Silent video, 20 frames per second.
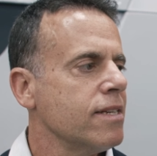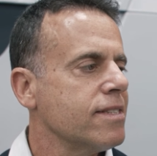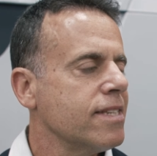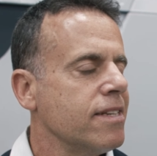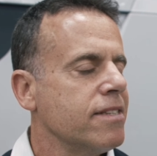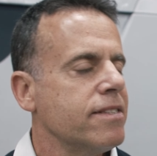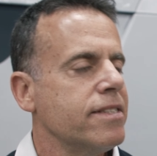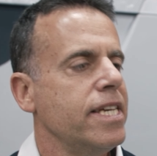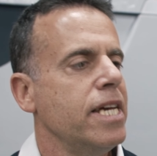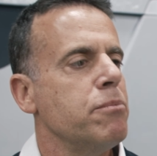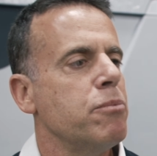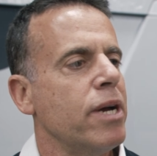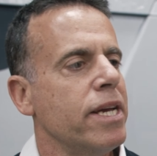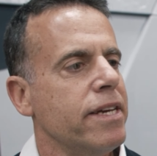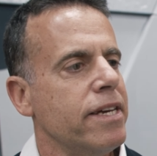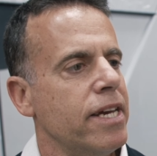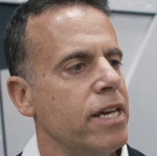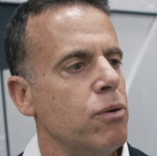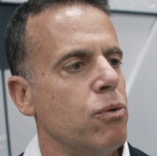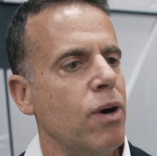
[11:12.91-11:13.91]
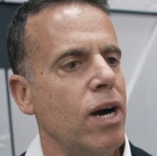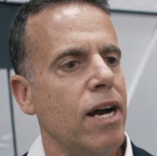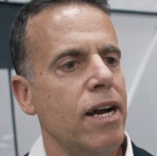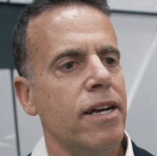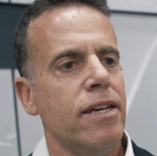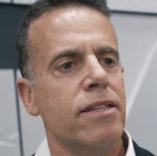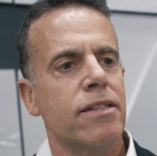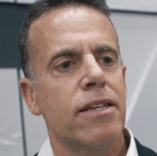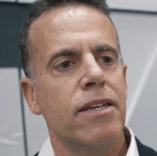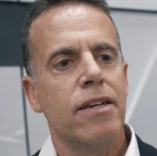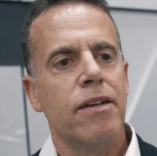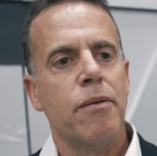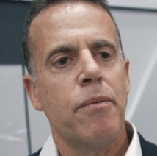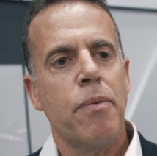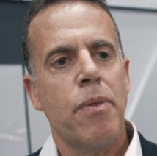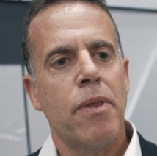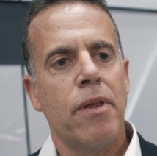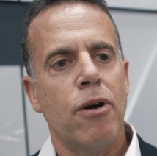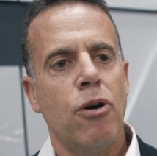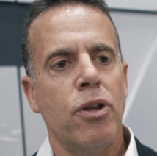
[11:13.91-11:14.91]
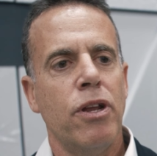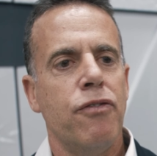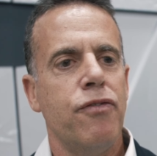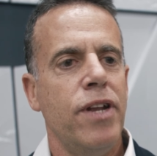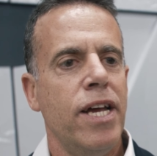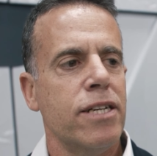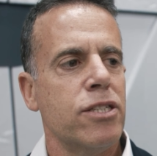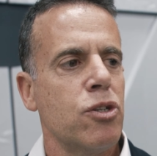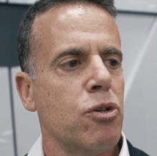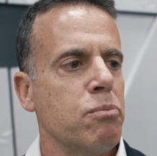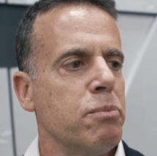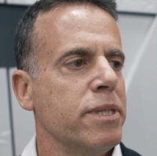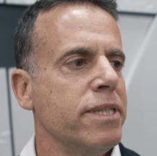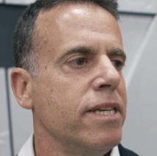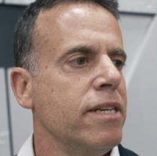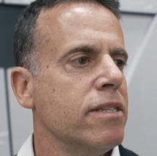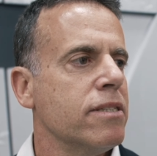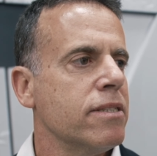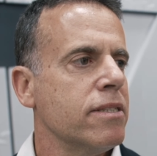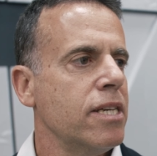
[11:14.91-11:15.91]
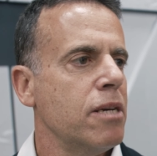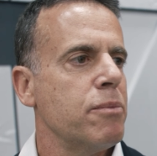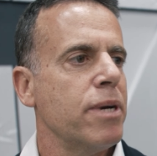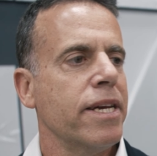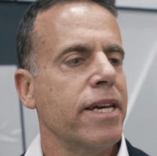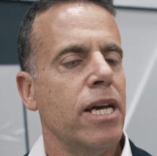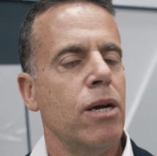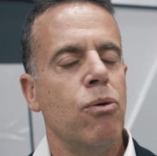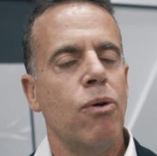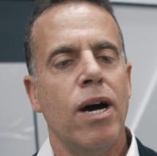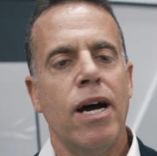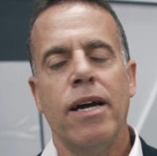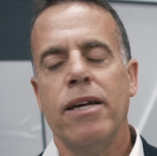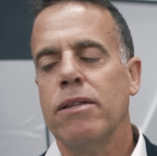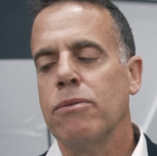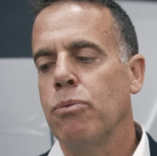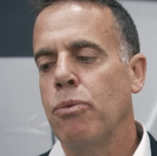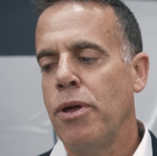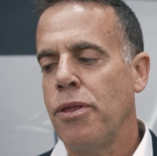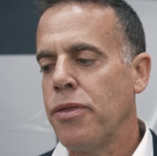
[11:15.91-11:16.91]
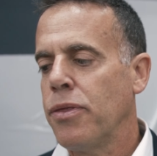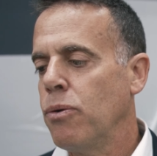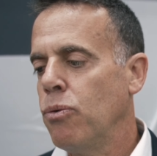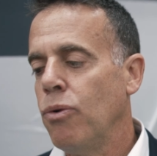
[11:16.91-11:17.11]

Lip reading: let's say, CMYK white, on a Flexo it would be CMYK white with